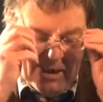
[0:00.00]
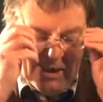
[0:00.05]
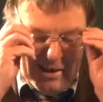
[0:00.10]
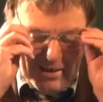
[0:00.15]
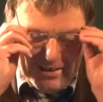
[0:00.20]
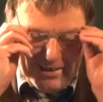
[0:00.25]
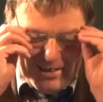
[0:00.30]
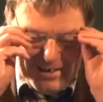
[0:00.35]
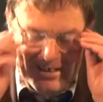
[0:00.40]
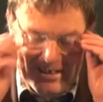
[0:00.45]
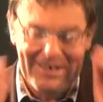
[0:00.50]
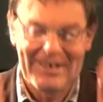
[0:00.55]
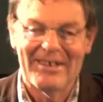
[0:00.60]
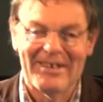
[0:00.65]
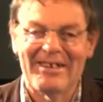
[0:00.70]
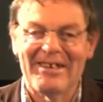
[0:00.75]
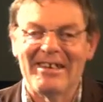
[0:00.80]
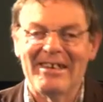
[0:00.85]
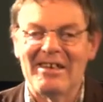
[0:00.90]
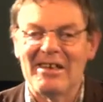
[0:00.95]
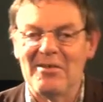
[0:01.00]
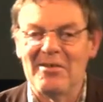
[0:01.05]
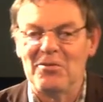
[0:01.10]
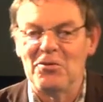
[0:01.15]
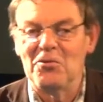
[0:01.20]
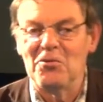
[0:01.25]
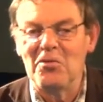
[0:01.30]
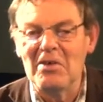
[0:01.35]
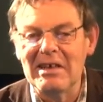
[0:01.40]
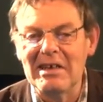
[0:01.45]
And uh, if
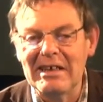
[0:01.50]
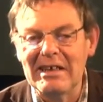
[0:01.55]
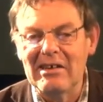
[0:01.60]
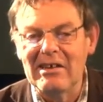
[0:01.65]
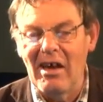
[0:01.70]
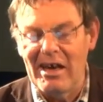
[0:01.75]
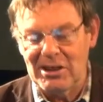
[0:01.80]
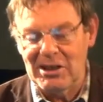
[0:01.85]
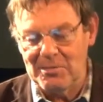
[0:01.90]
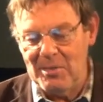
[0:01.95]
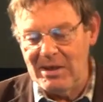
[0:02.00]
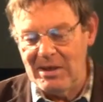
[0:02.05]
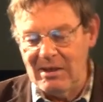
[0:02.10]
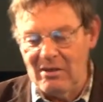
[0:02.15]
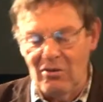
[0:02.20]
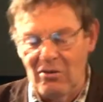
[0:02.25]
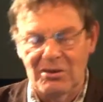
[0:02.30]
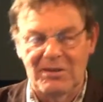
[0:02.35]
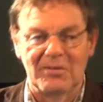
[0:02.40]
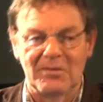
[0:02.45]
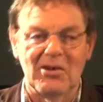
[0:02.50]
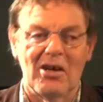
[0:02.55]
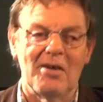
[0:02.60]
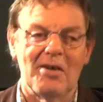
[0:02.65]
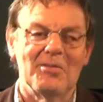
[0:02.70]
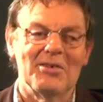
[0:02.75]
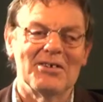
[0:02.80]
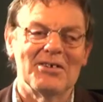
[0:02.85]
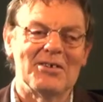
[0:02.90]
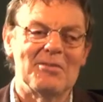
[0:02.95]
you really like spending lots of
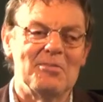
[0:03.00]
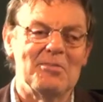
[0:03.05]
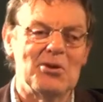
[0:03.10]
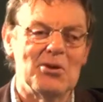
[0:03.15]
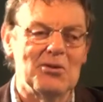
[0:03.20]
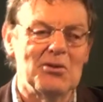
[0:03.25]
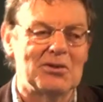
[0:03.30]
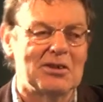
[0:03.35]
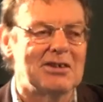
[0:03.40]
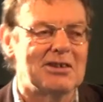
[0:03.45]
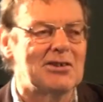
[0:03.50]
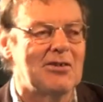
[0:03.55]
time on a computer,